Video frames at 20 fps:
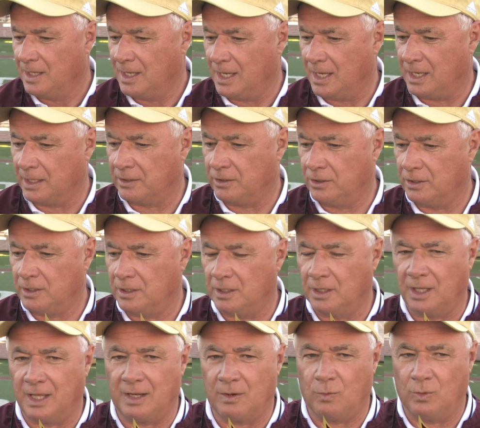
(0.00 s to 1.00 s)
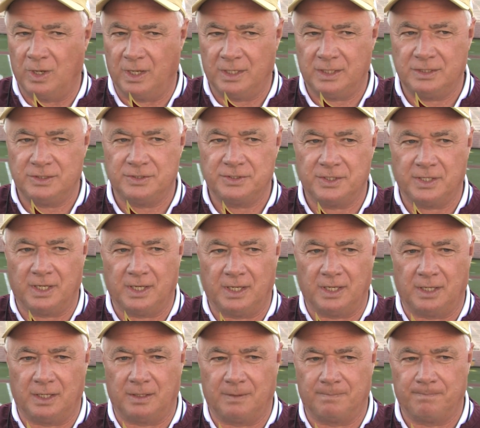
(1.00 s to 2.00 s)
Good in a lot of ways.
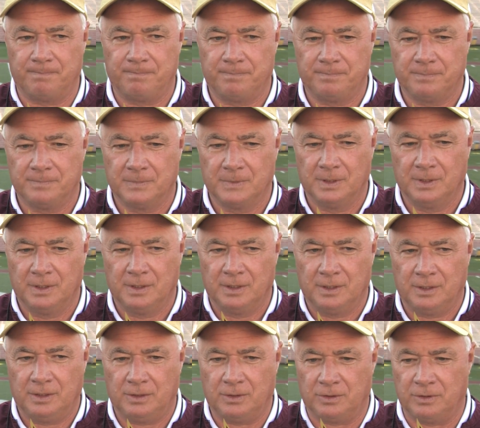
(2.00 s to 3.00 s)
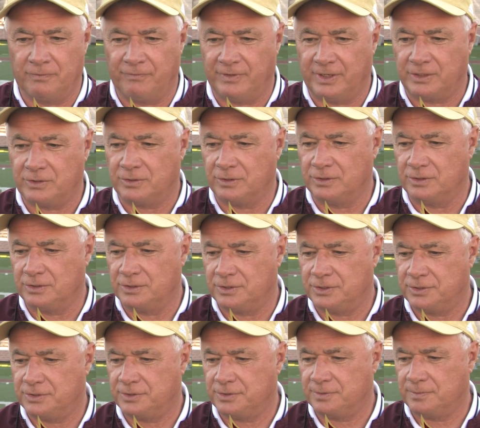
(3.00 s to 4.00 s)
The
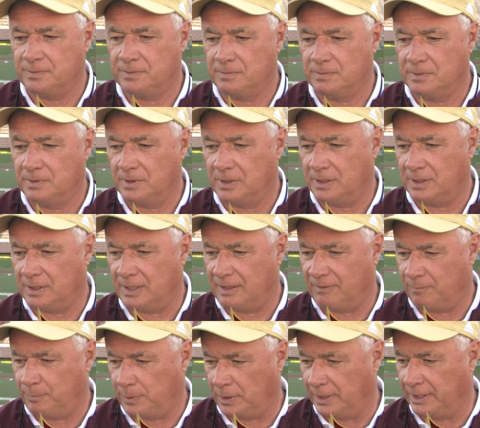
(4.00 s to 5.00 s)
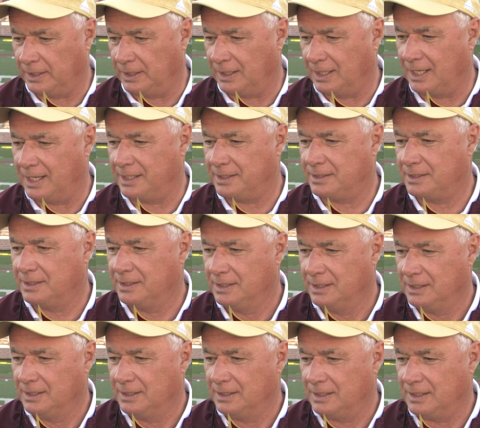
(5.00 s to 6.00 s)
veterans that have played a lot
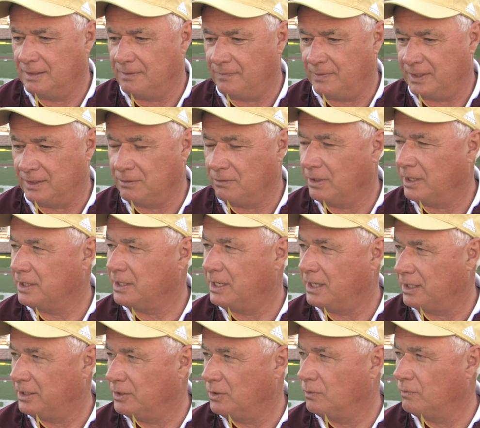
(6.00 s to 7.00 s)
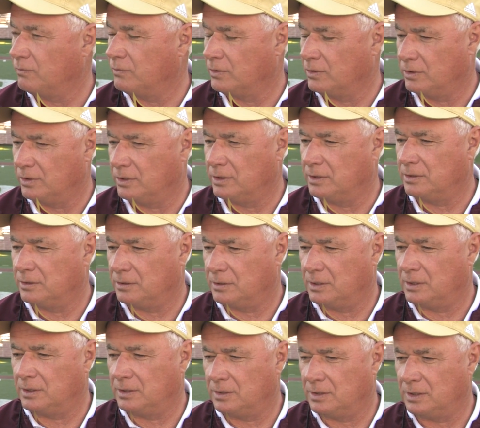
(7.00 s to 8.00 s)
have had great carryover
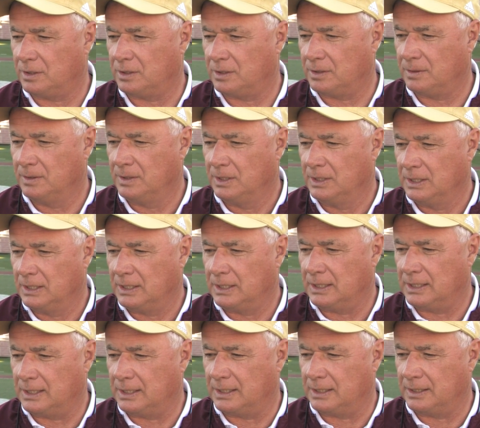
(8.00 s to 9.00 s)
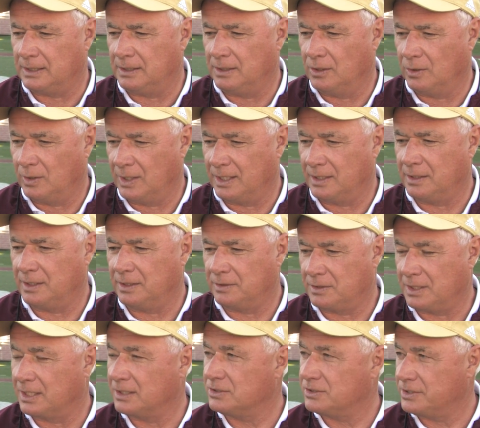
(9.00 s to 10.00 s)
and know how to
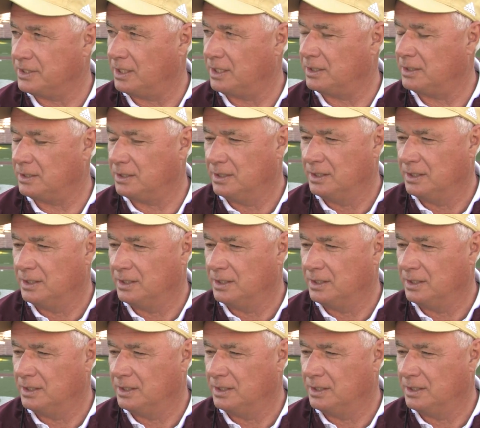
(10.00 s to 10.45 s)
get things done.